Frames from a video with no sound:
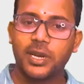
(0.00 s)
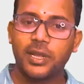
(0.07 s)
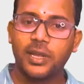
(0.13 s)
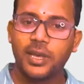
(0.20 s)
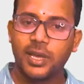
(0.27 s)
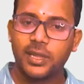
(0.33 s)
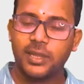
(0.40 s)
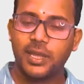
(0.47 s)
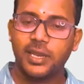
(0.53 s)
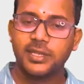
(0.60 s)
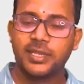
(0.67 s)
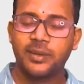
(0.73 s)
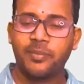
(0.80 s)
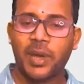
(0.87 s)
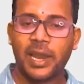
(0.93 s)
there is
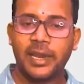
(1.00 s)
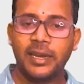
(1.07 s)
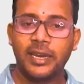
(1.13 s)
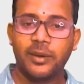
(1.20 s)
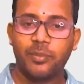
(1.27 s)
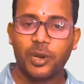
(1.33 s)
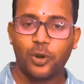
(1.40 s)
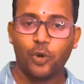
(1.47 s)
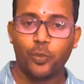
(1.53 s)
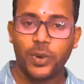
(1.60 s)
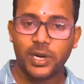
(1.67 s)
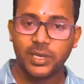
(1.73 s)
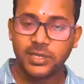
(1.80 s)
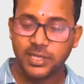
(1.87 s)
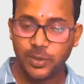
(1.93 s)
a malignant
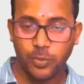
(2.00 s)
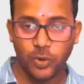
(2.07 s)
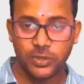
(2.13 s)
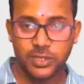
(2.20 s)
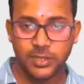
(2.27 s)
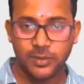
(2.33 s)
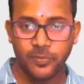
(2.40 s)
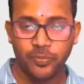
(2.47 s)
melanomatous deposit.